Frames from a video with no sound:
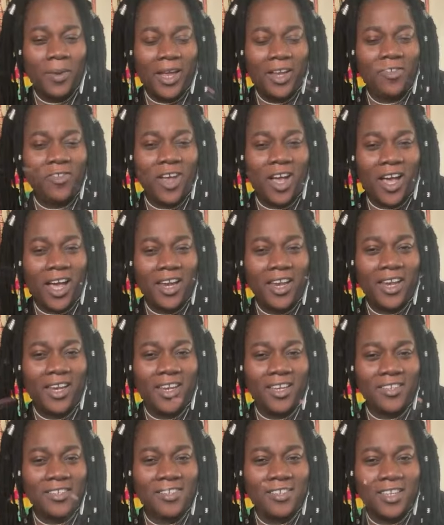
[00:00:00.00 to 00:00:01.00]
dragon in
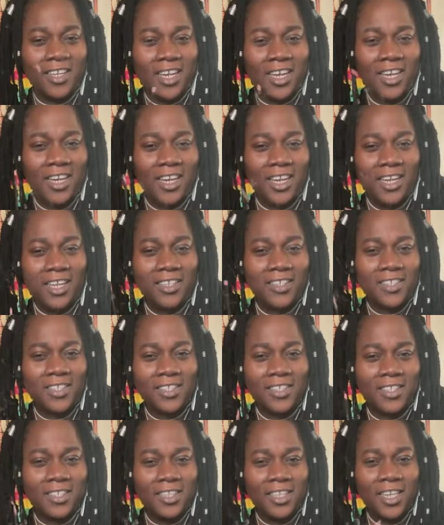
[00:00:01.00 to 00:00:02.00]
this
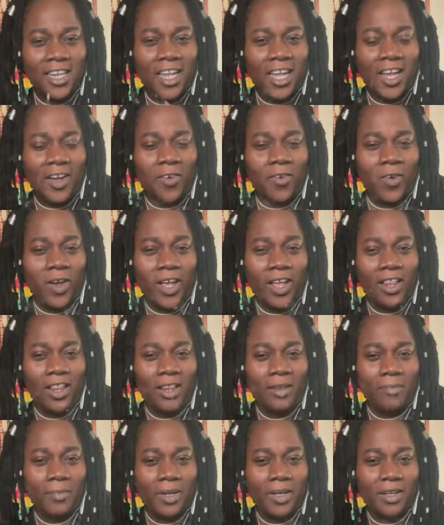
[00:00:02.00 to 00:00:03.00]
snake
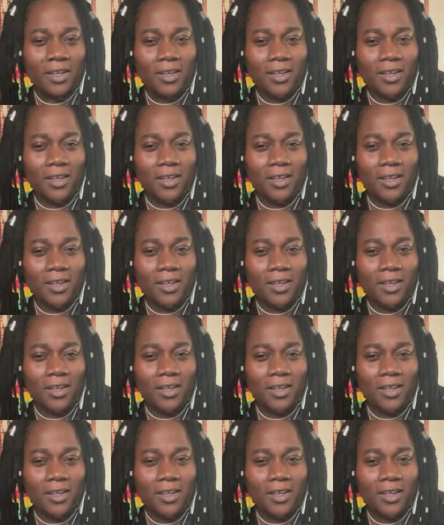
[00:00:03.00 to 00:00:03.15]
realm.